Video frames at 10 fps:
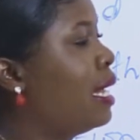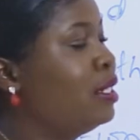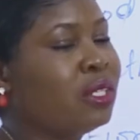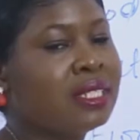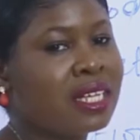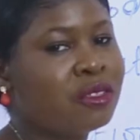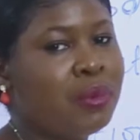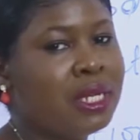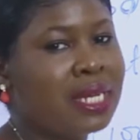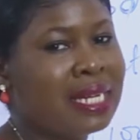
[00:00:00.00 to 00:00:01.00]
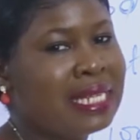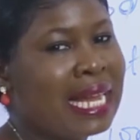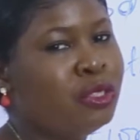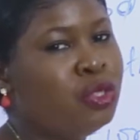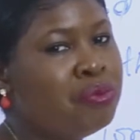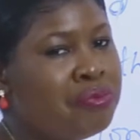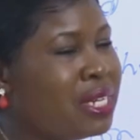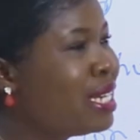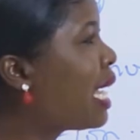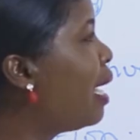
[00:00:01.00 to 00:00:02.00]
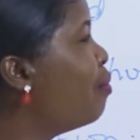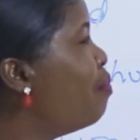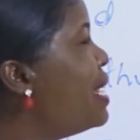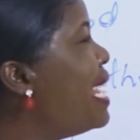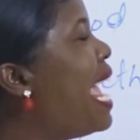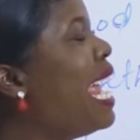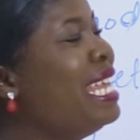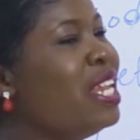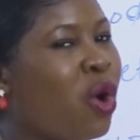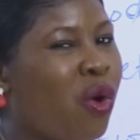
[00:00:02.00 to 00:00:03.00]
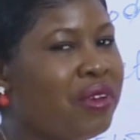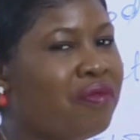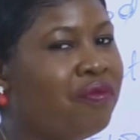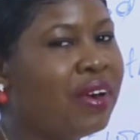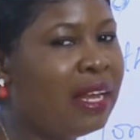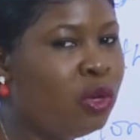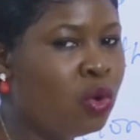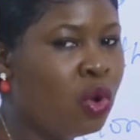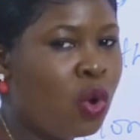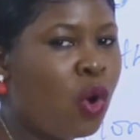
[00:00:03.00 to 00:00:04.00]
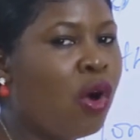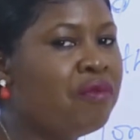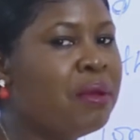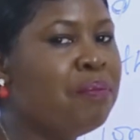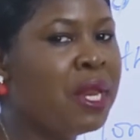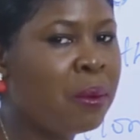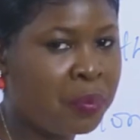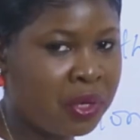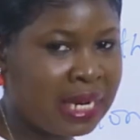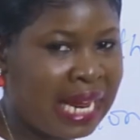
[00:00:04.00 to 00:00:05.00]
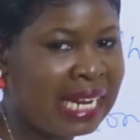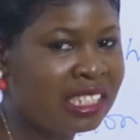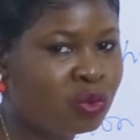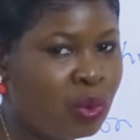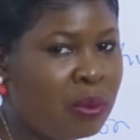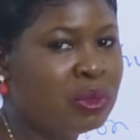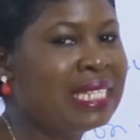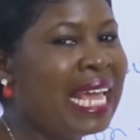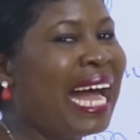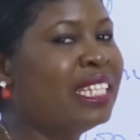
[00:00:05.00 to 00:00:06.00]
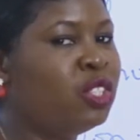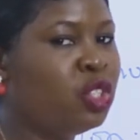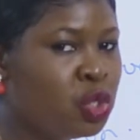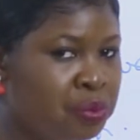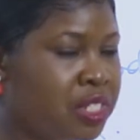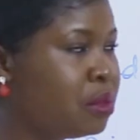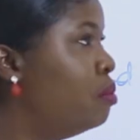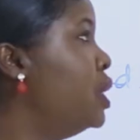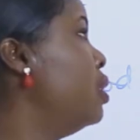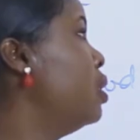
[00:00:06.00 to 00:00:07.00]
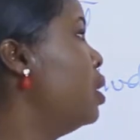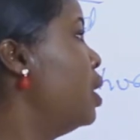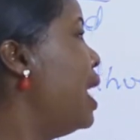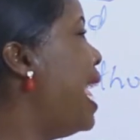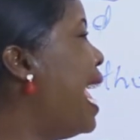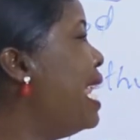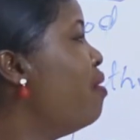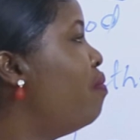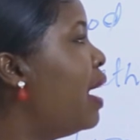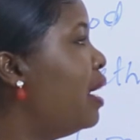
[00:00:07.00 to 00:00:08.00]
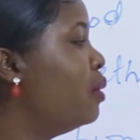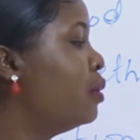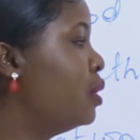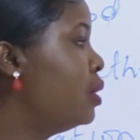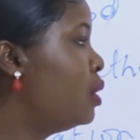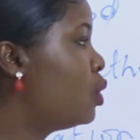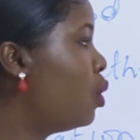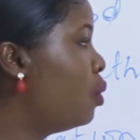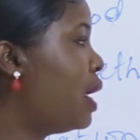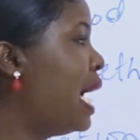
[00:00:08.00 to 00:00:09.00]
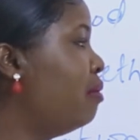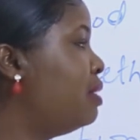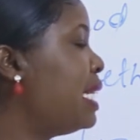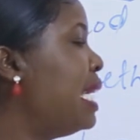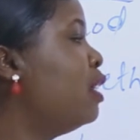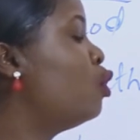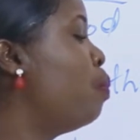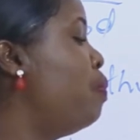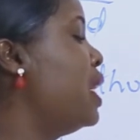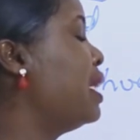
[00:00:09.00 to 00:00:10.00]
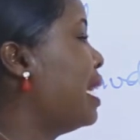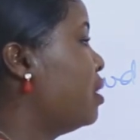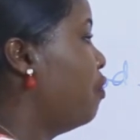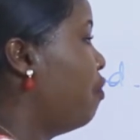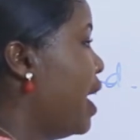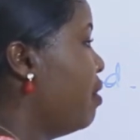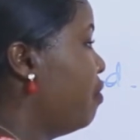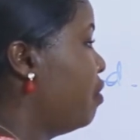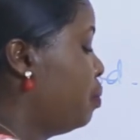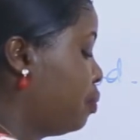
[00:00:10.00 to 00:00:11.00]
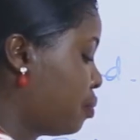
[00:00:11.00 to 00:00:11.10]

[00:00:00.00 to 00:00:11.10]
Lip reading: I just explained, that the assumed mean can be any of the value of the midpoint, and that is why we say assumed mean, any value. So I have decided to pick 35.